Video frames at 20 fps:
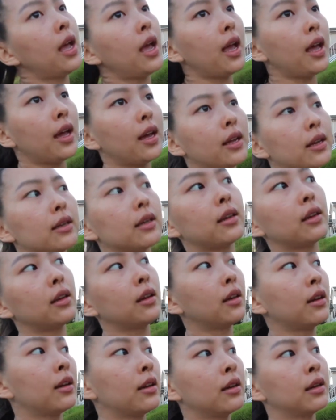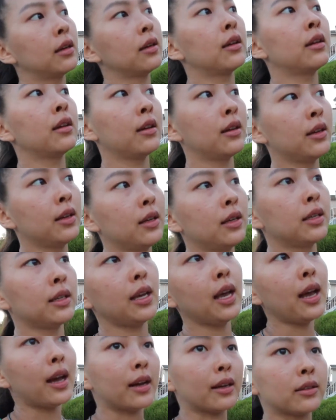And
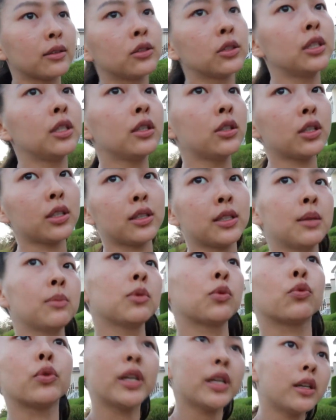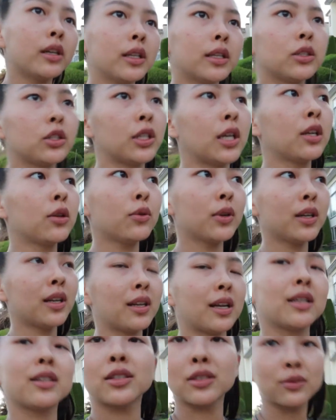yeah, she just seems real and genuine
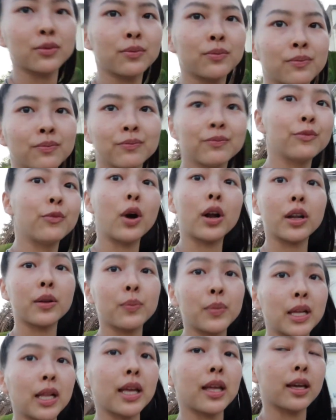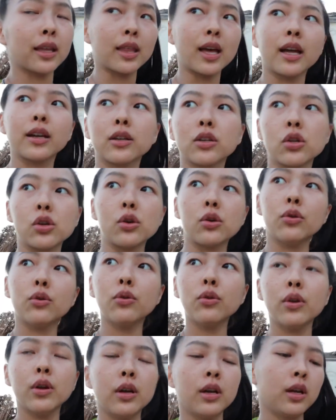and I just want to be like that
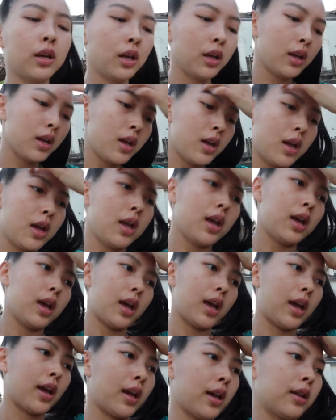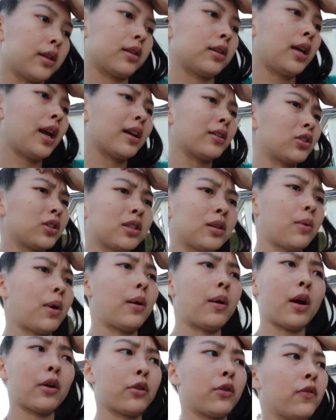too and yeah just some
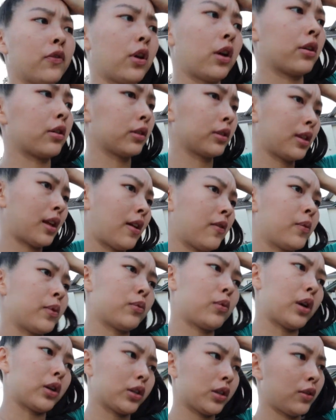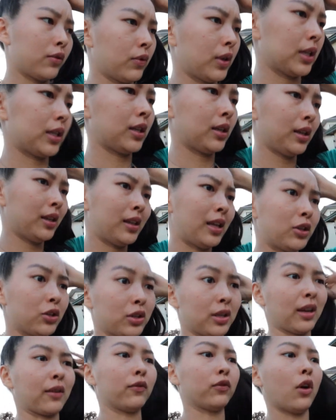other vloggers that I've been watching recently they
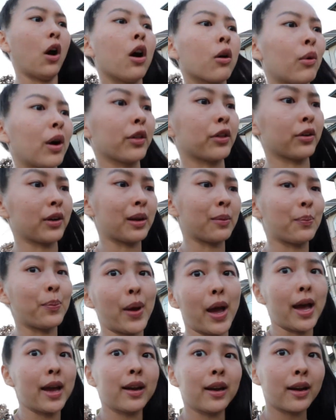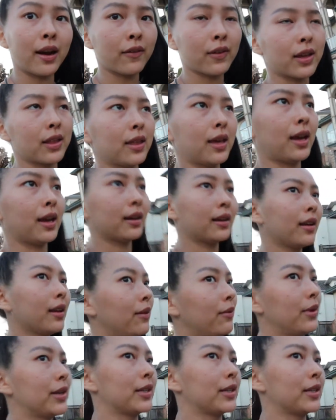just like vlog while they're in bed and everything